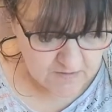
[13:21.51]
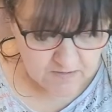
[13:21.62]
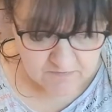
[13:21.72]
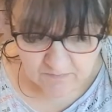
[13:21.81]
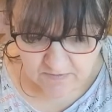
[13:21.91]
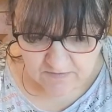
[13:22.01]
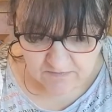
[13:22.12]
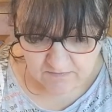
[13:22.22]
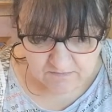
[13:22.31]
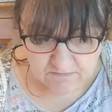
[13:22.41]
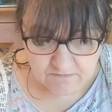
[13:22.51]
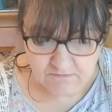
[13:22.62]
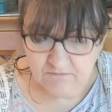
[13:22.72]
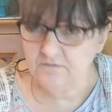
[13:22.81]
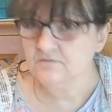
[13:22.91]
So I thought,
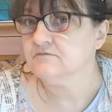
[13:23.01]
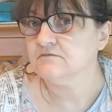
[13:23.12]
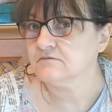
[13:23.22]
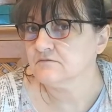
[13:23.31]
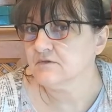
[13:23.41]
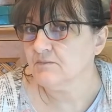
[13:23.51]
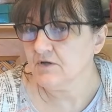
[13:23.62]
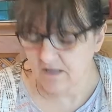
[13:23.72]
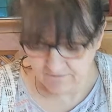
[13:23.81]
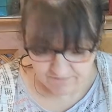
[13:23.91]
oh, I might have a